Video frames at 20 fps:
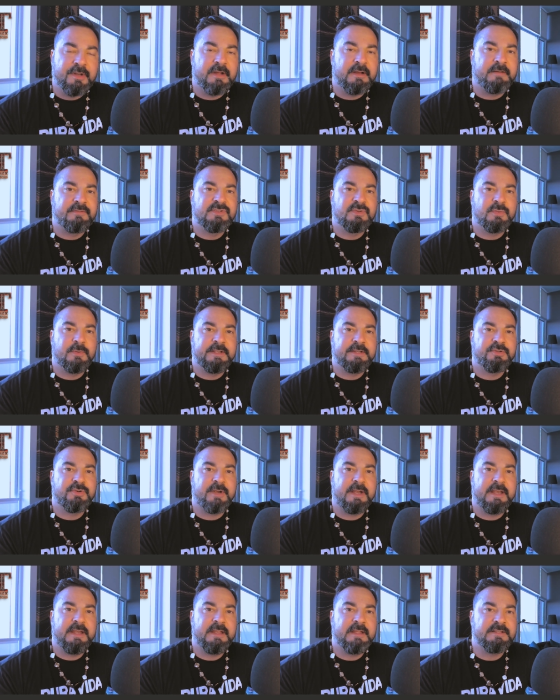of swing
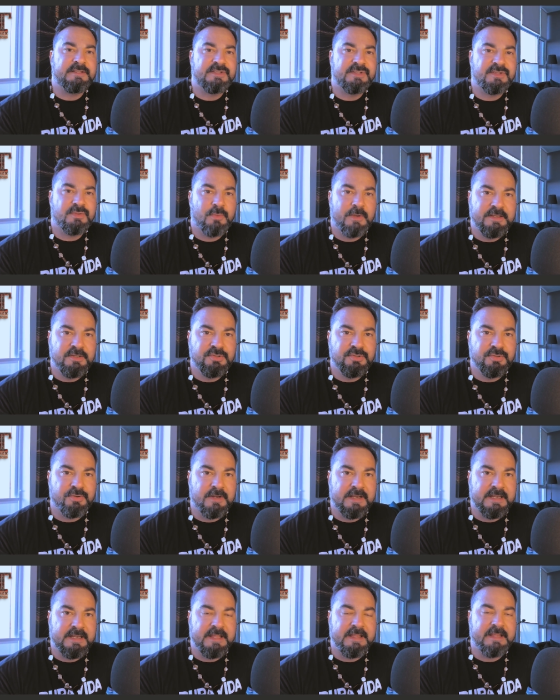trading, and swing
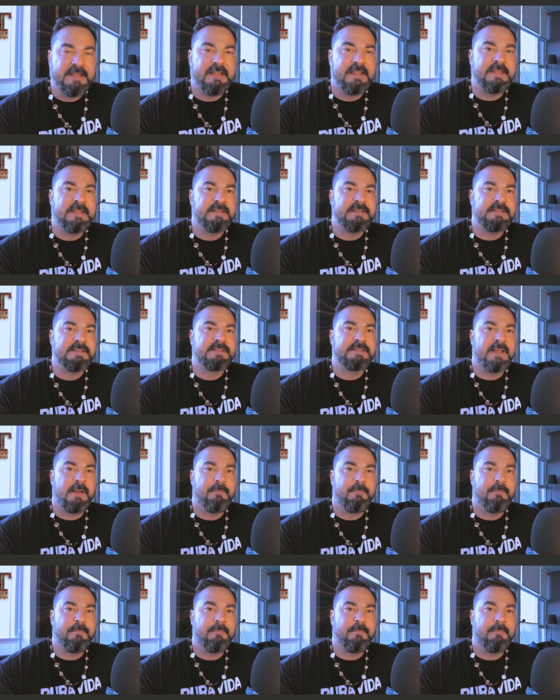trading is